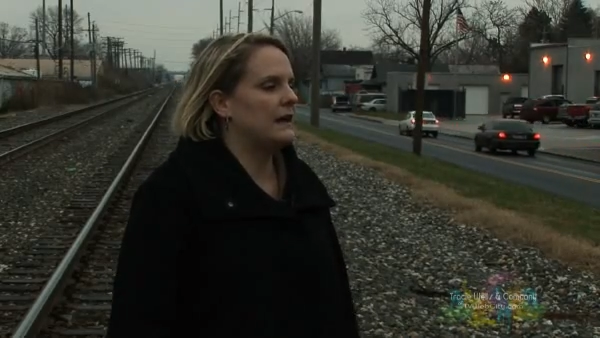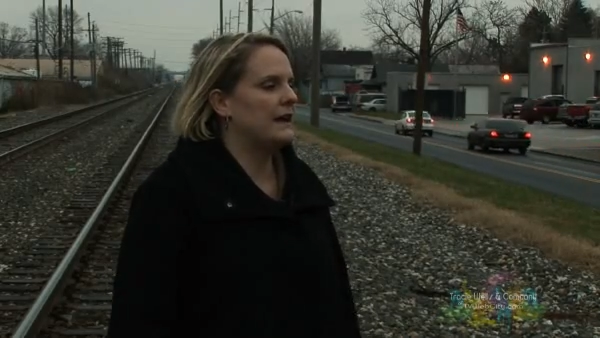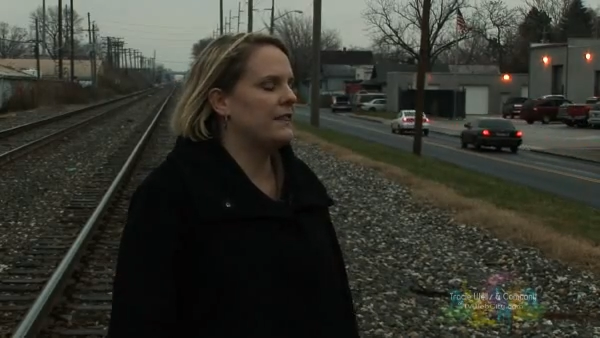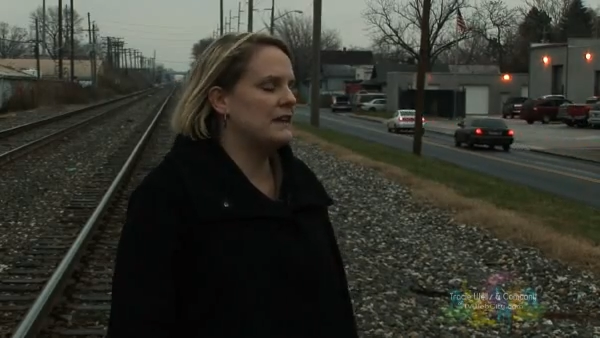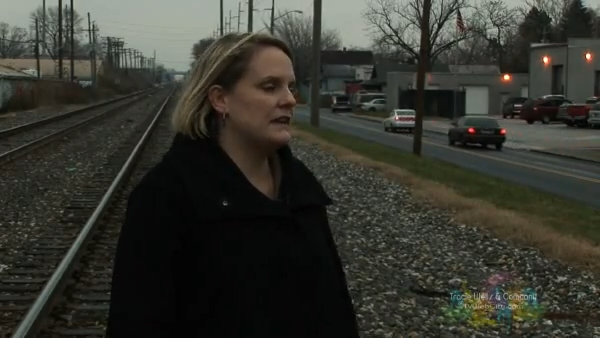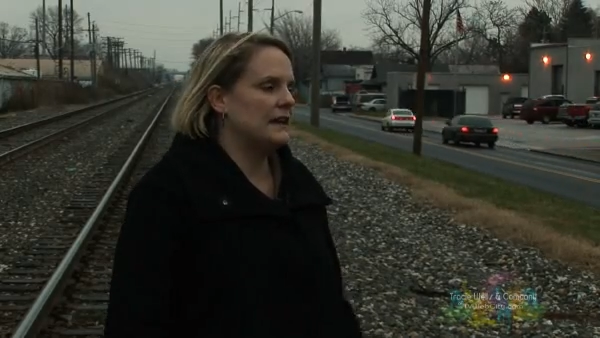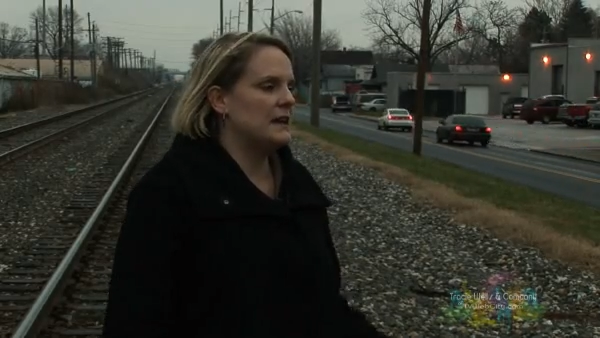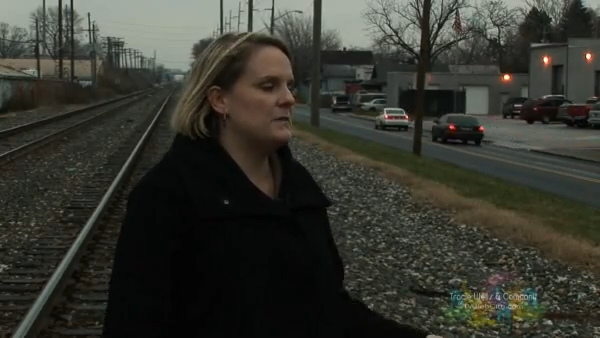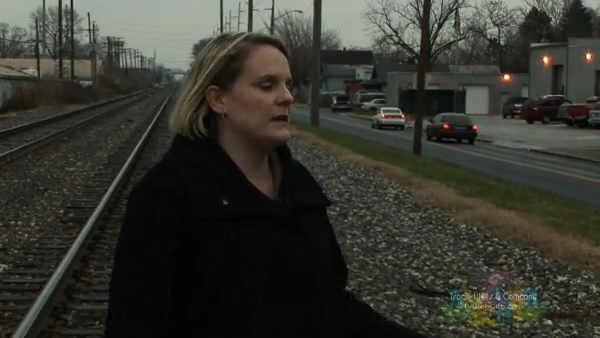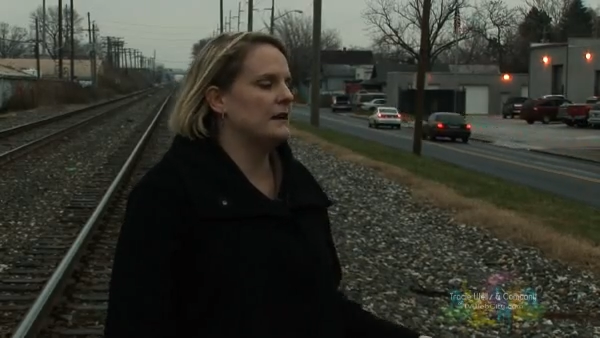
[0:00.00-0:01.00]
And I think he
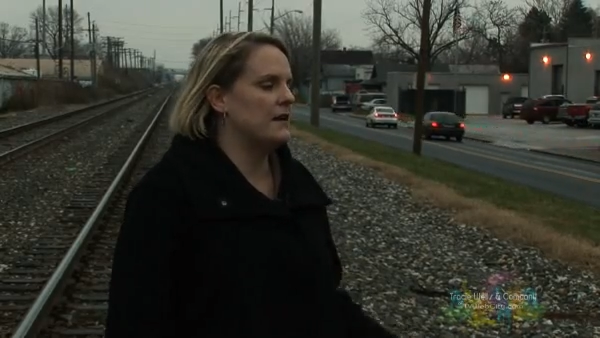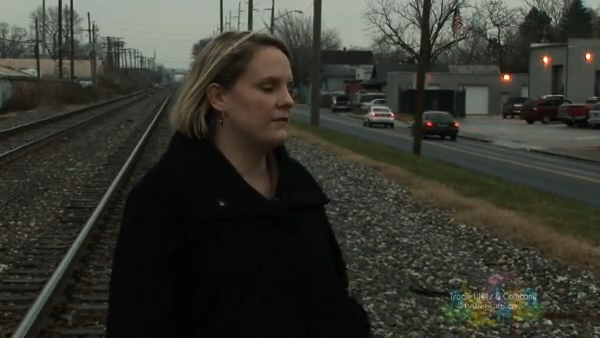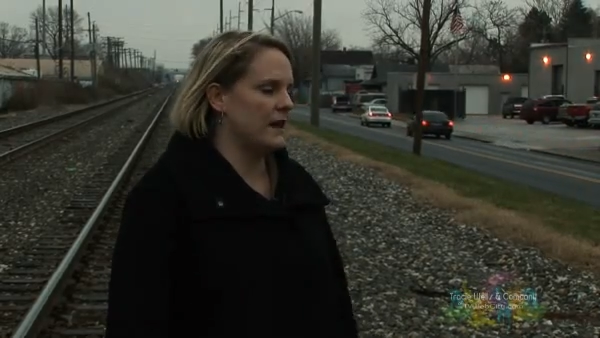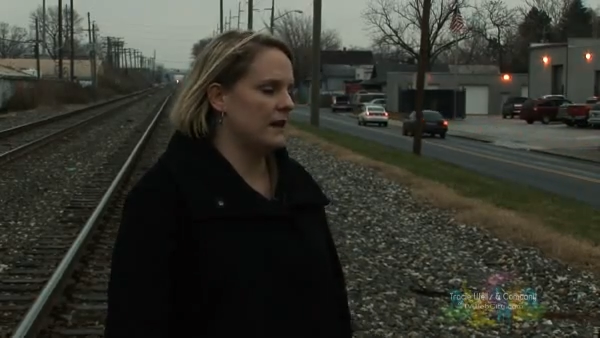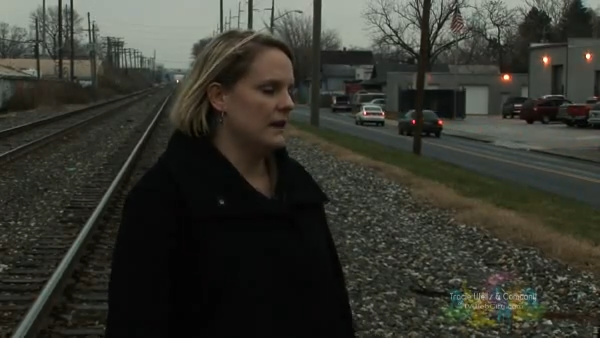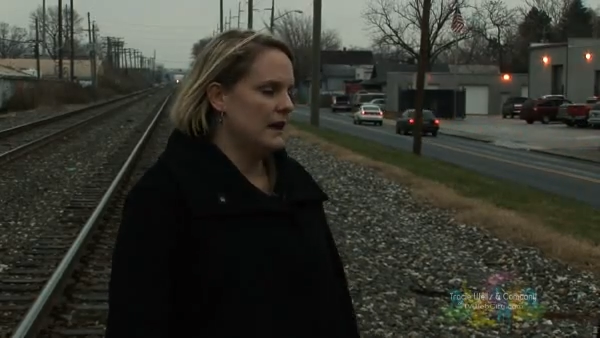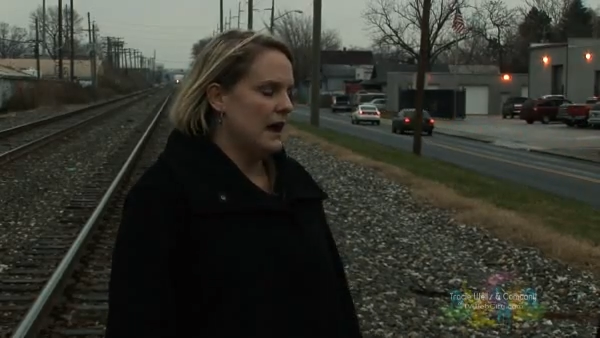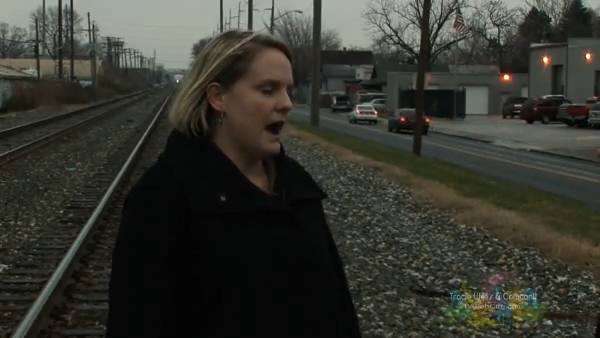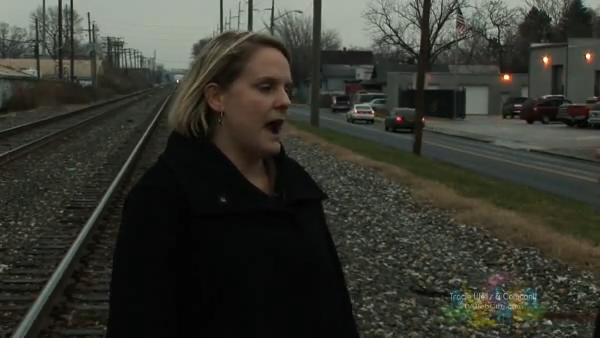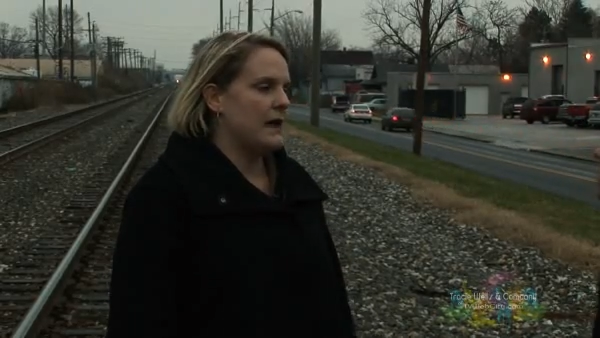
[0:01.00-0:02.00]
hit me enough that
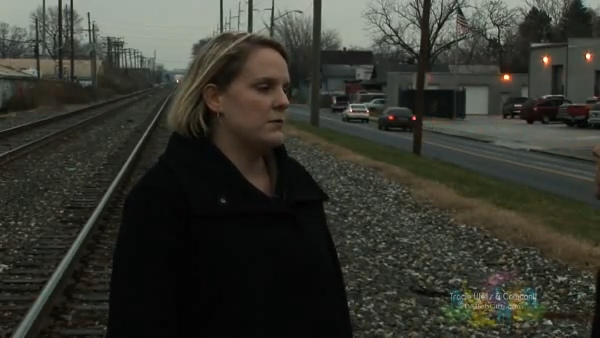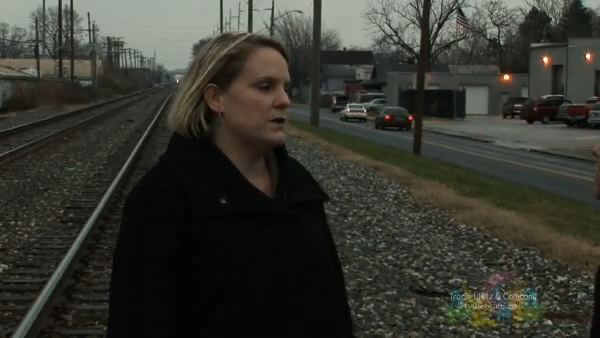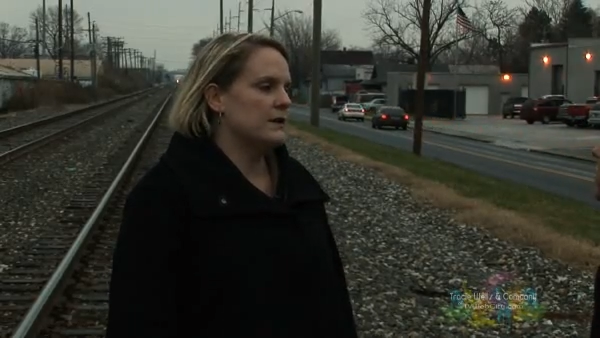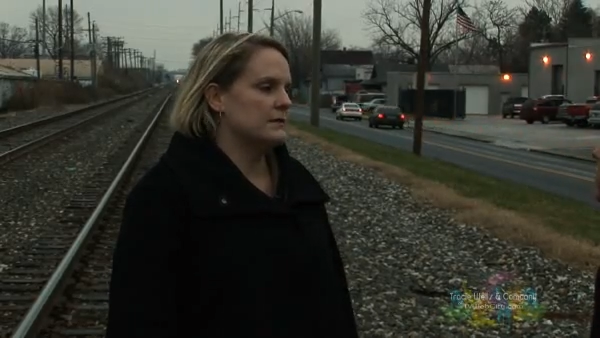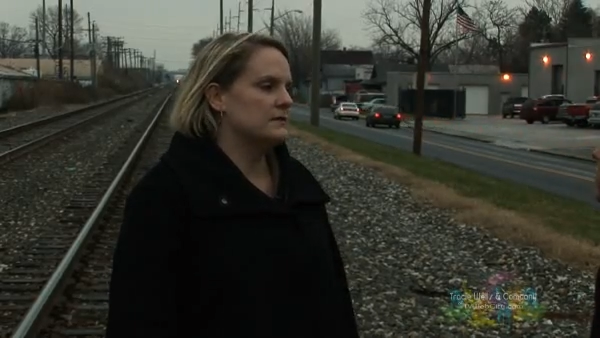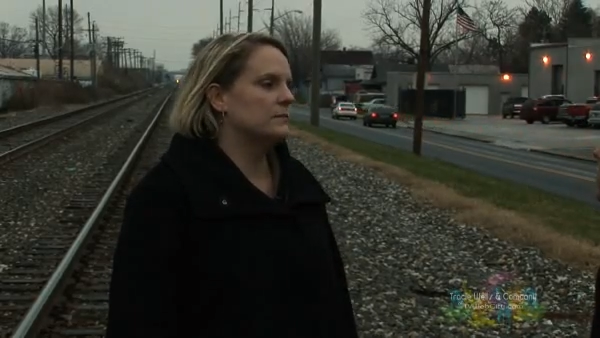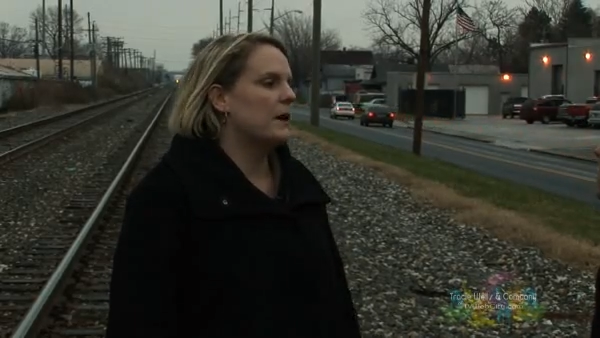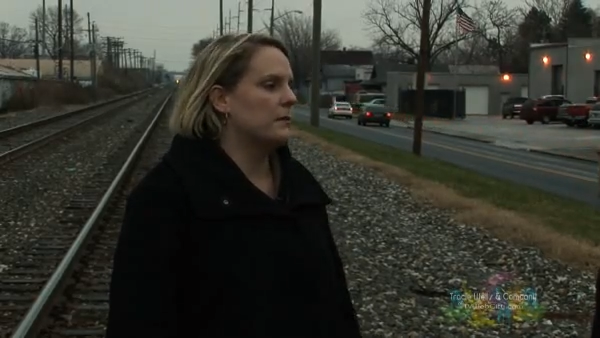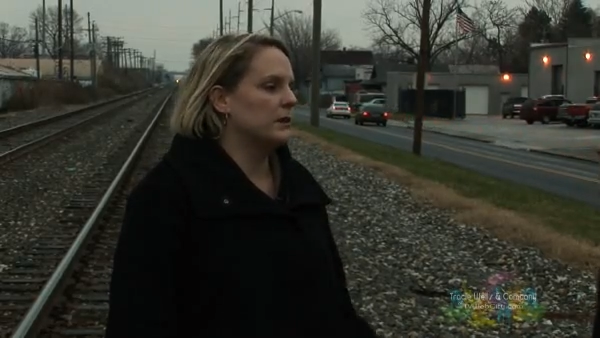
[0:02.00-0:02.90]
I was probably